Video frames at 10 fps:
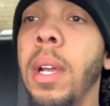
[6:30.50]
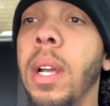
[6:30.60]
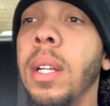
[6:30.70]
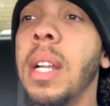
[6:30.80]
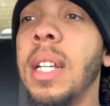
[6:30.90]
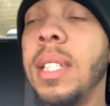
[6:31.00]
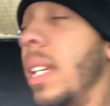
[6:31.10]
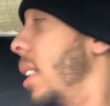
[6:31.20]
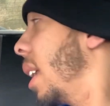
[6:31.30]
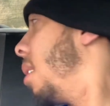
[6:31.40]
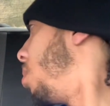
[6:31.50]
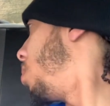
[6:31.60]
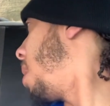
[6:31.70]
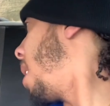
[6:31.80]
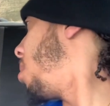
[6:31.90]
Not saying that I
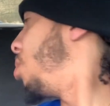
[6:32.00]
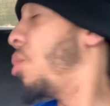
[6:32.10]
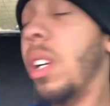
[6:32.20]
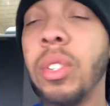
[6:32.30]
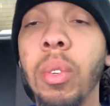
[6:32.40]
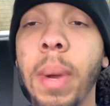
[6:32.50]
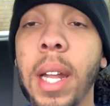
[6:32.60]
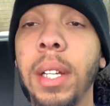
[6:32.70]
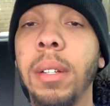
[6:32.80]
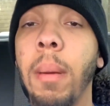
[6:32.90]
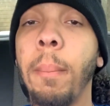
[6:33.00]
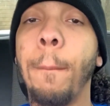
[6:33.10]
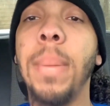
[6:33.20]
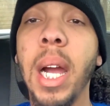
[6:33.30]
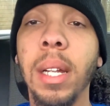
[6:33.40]
don't I don't trust nobody,
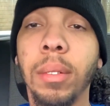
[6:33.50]
but